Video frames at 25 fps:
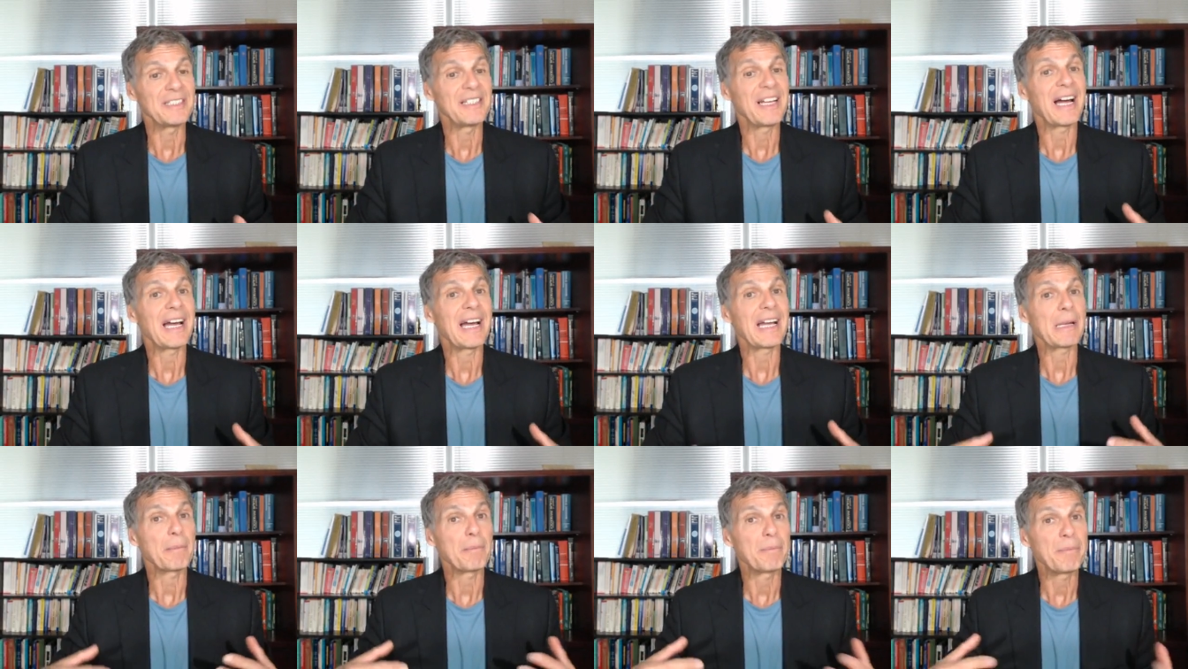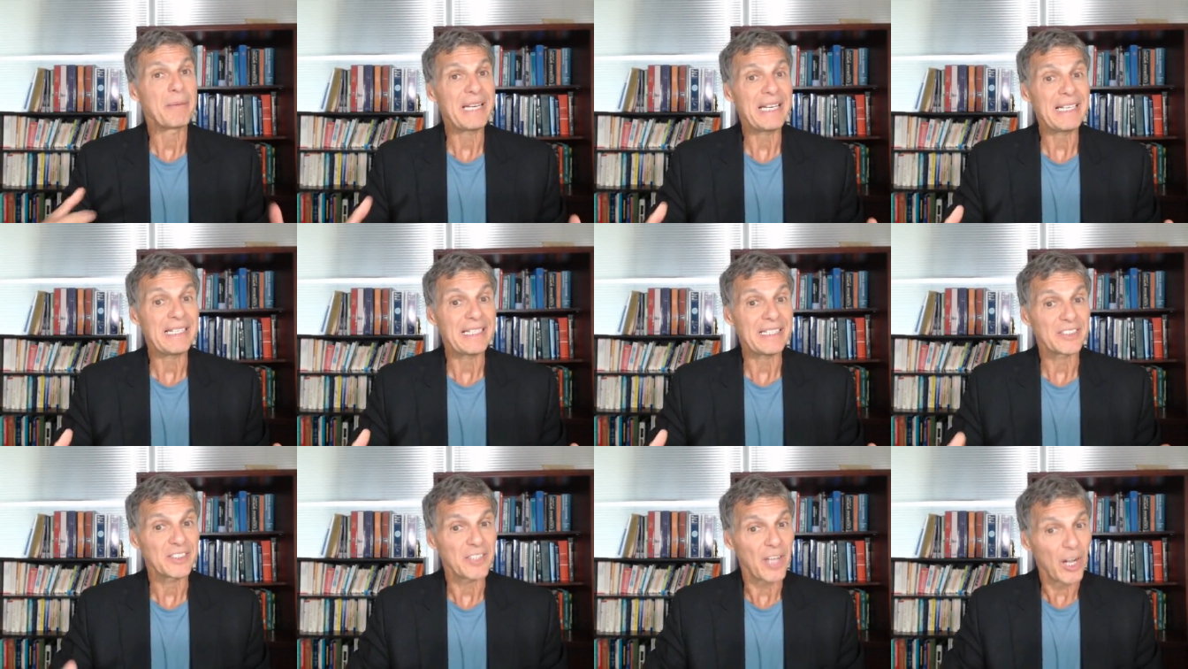
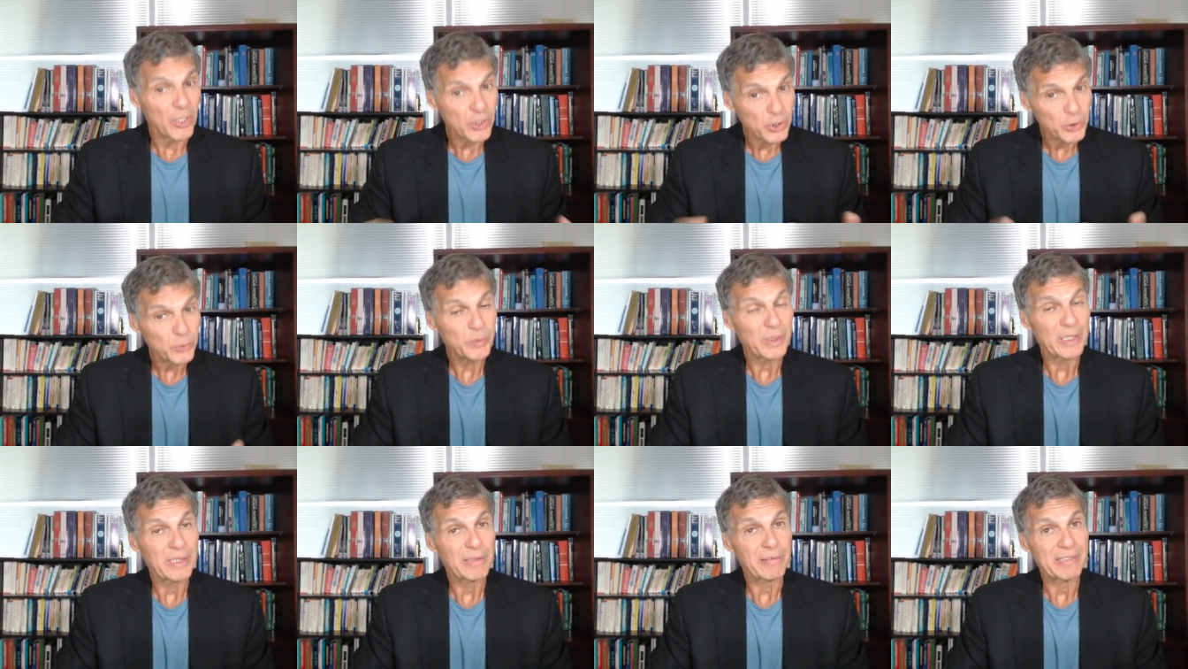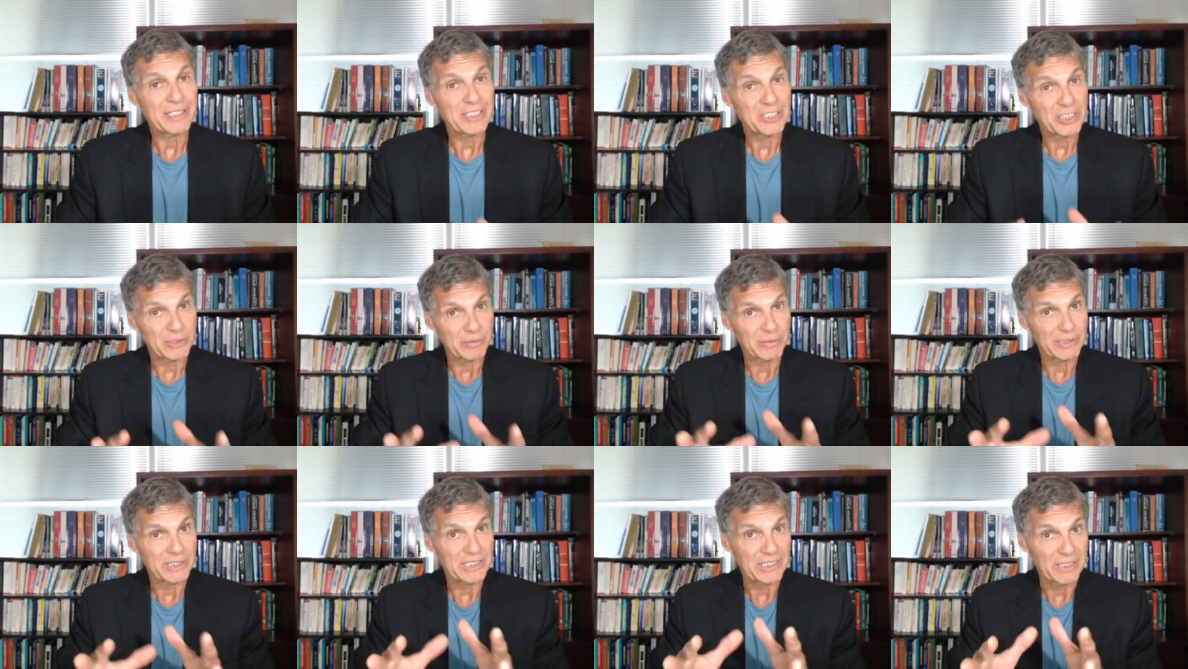diabetes also increase
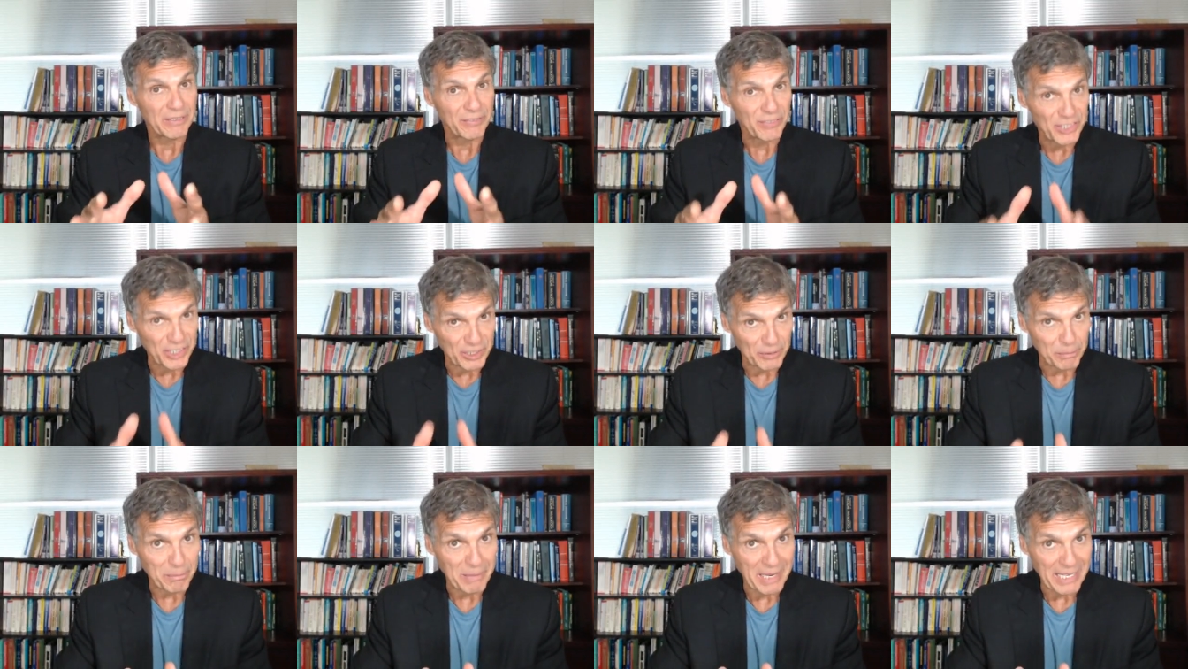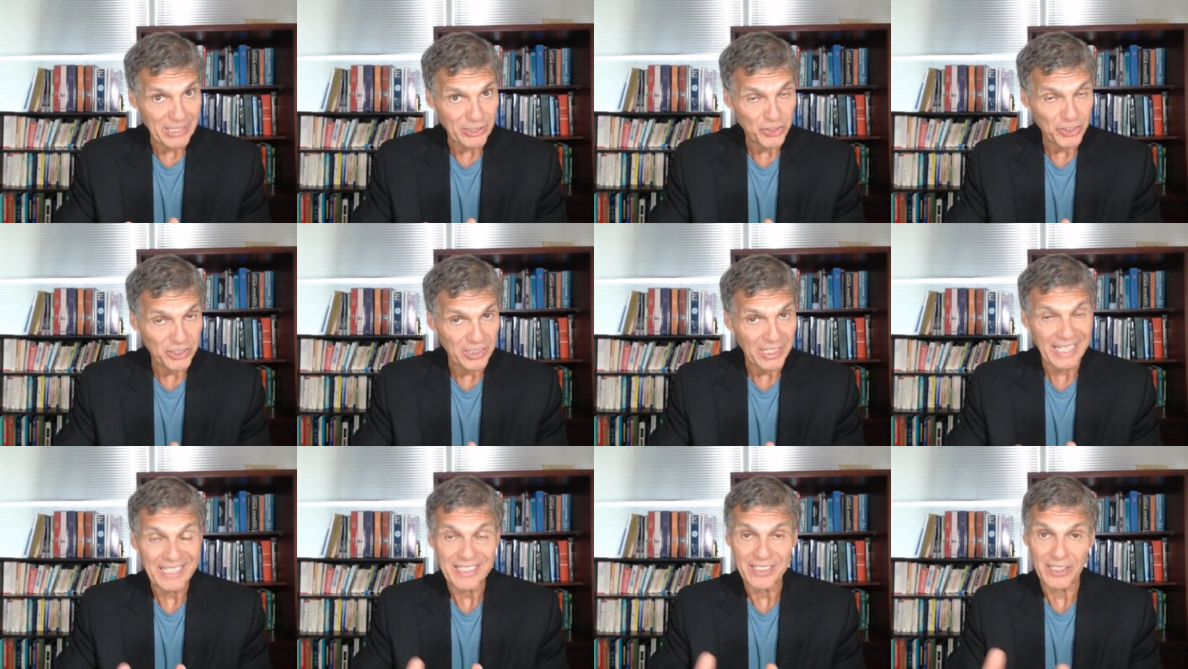the risk of
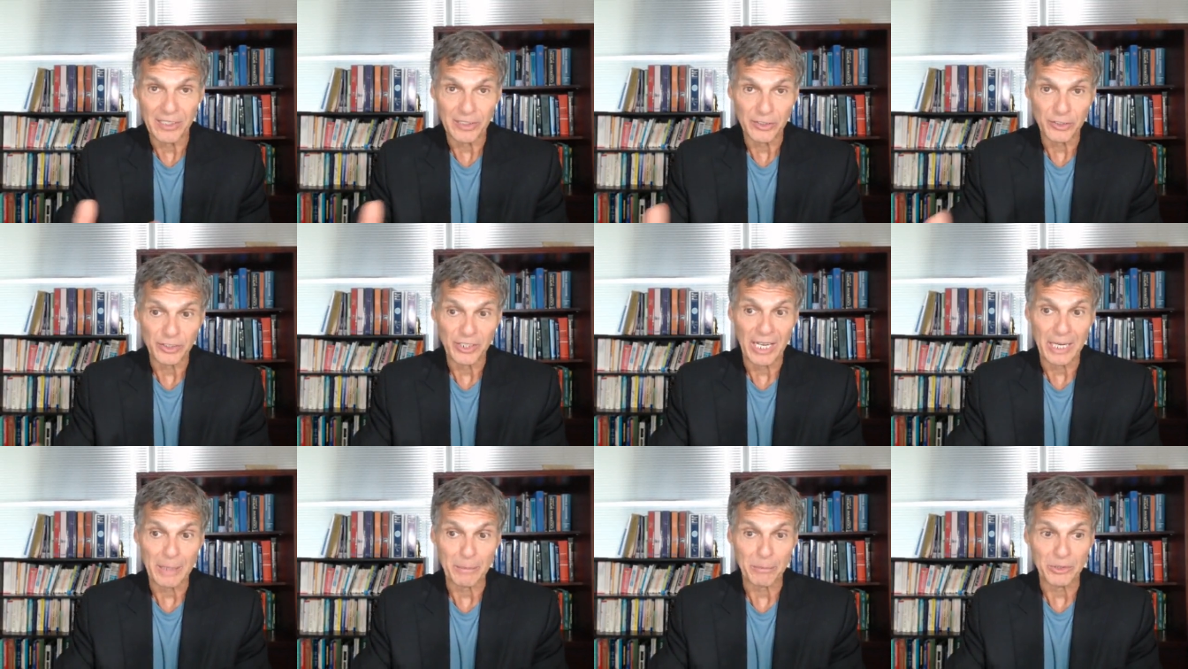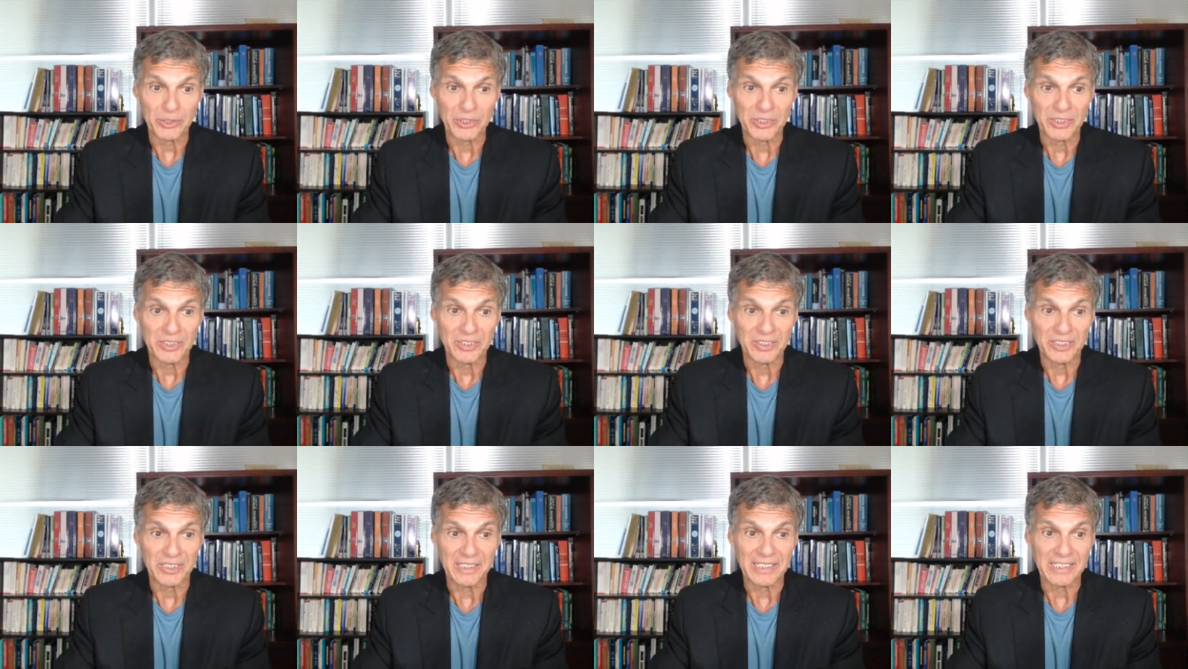dementia and Alzheimer's
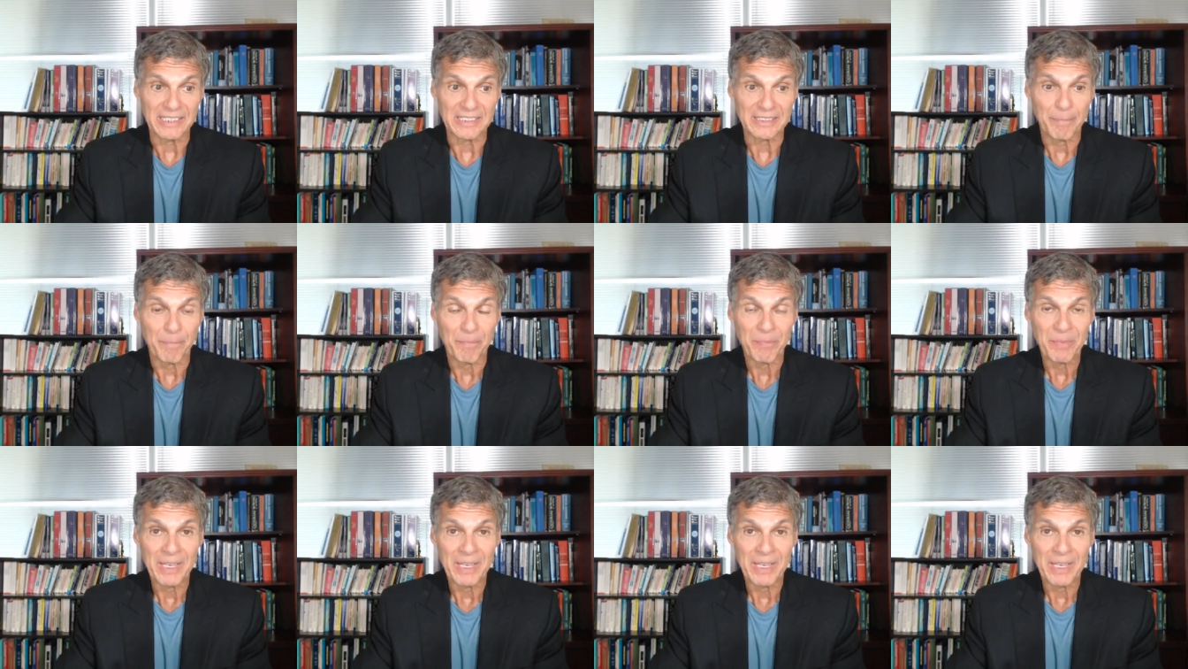disease.